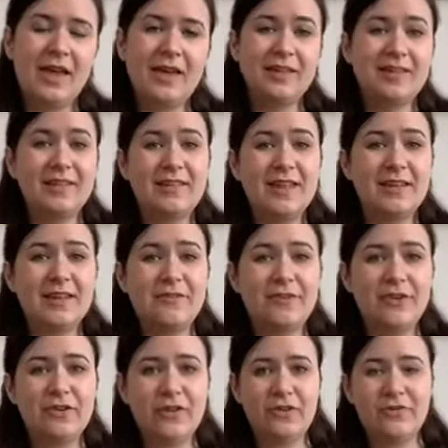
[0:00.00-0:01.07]
As I said, if
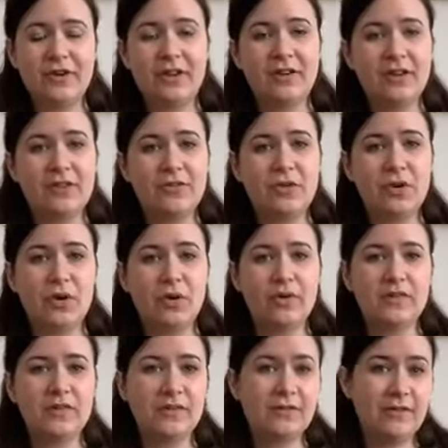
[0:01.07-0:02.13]
you do find that you've got
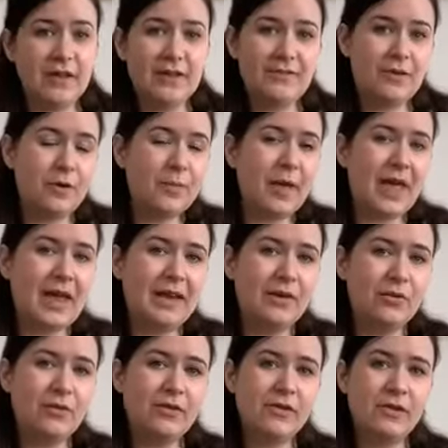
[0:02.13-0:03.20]
severe foot pain,
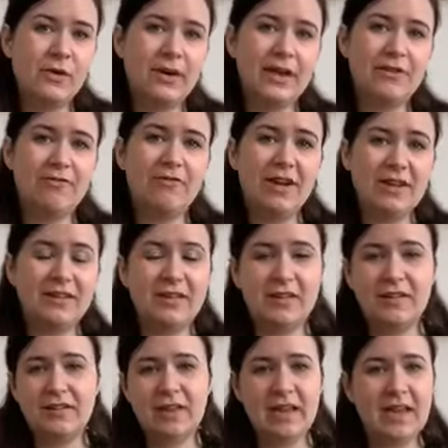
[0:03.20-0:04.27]
or if you've got any
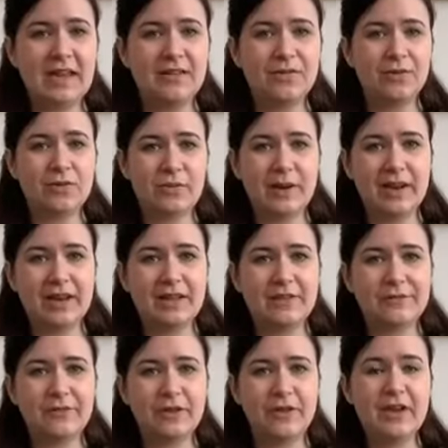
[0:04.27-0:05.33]
redness, heat or swelling in the
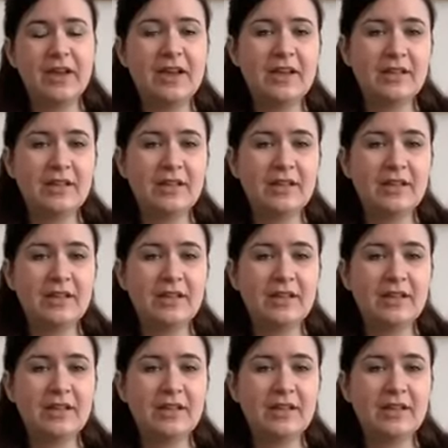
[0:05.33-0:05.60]
foot,